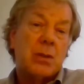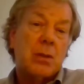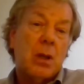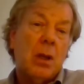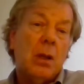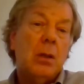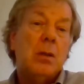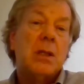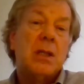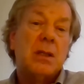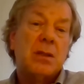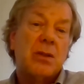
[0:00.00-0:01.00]
lured
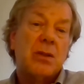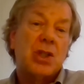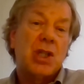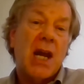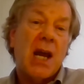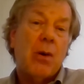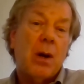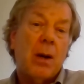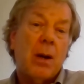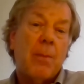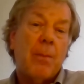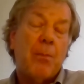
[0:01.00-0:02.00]
into the
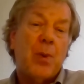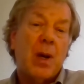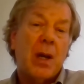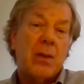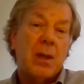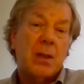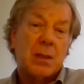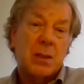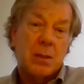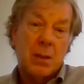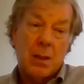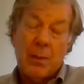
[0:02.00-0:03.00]
shower by this.
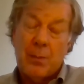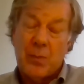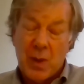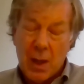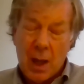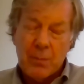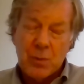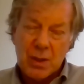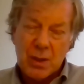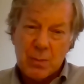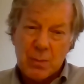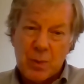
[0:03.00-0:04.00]
I'm
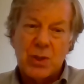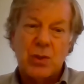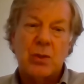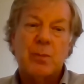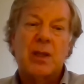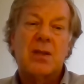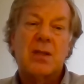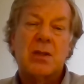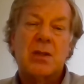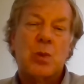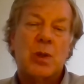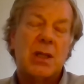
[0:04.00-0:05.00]
just presuming this is
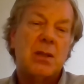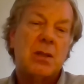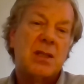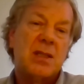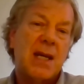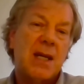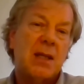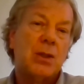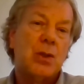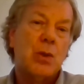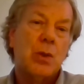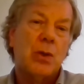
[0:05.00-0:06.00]
what he said in
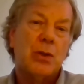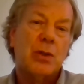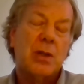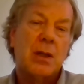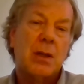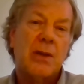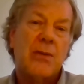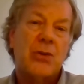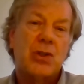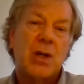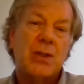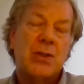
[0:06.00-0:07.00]
court. I don't have the
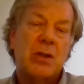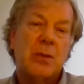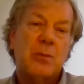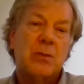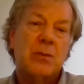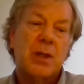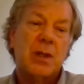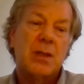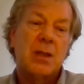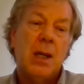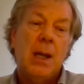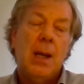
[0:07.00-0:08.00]
transcript of this,
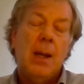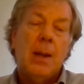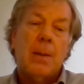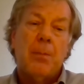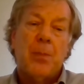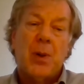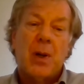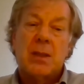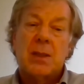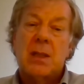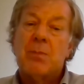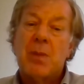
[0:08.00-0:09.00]

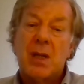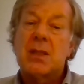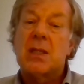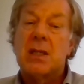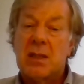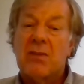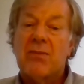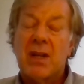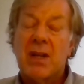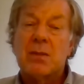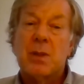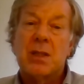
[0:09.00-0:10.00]
but his
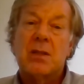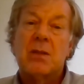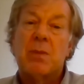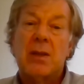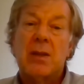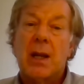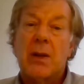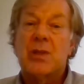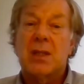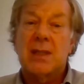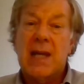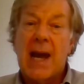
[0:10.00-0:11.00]
defense must have been that I was
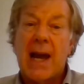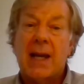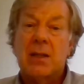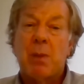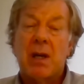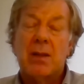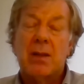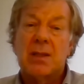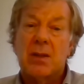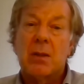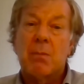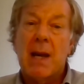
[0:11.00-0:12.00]
attacked by this
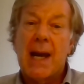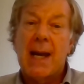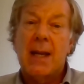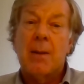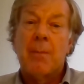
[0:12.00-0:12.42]
other man,